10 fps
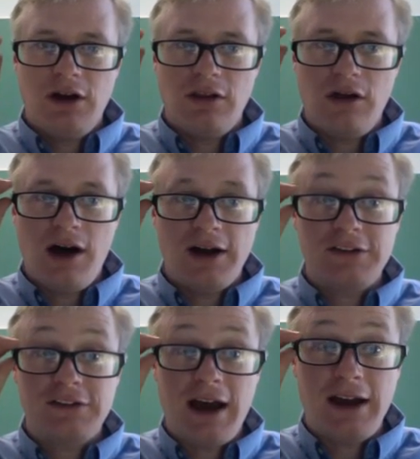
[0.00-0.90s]

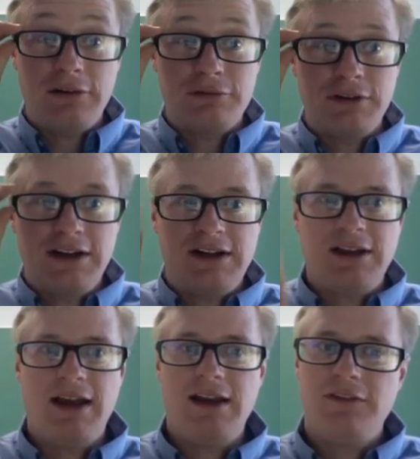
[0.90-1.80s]
alongside of reading.
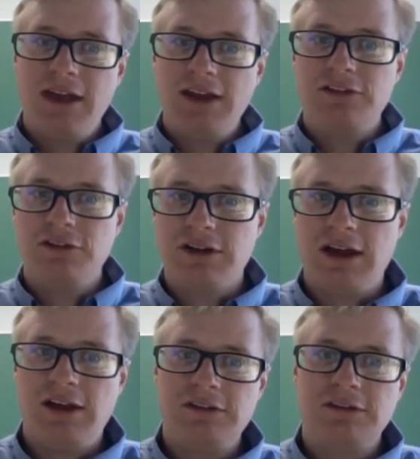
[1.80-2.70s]
And if that's your
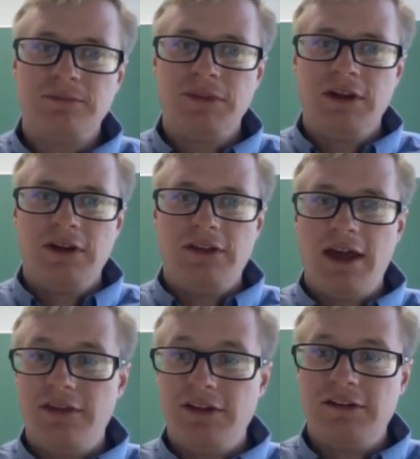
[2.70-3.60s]
case,
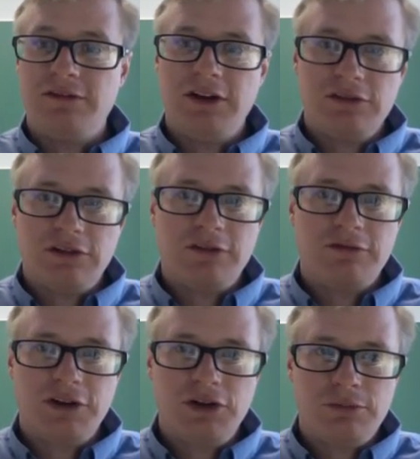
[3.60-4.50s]
then these videos are
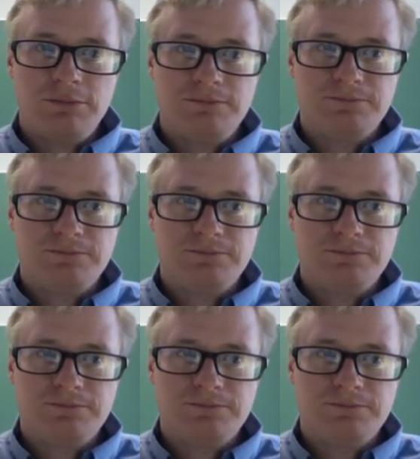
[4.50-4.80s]
for you.